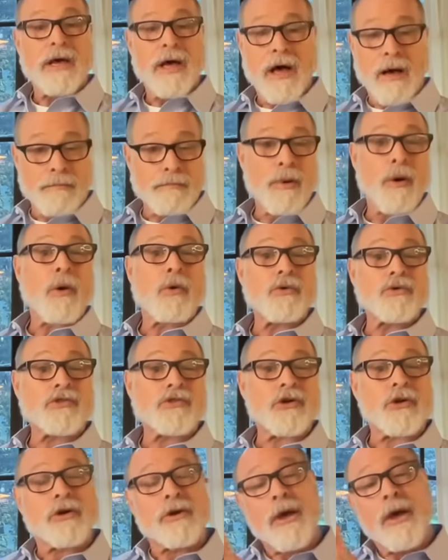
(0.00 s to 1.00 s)

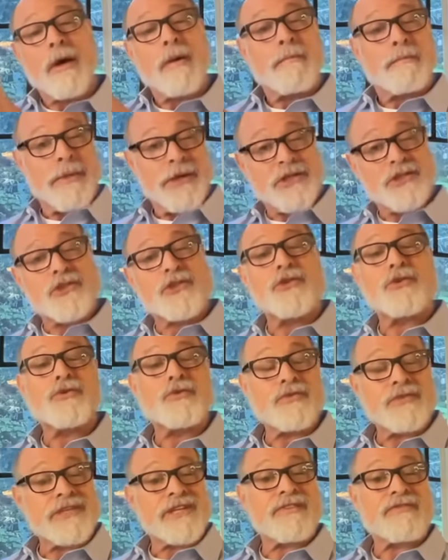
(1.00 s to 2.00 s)
upholstered, but 2
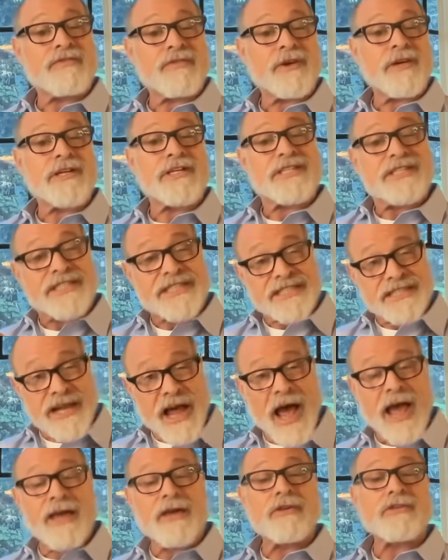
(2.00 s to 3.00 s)
different
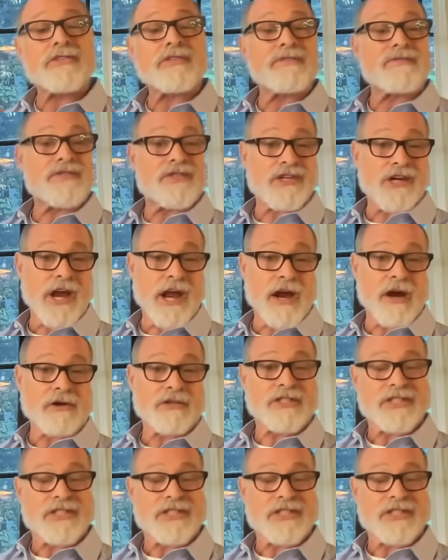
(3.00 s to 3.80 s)
styles of chairs,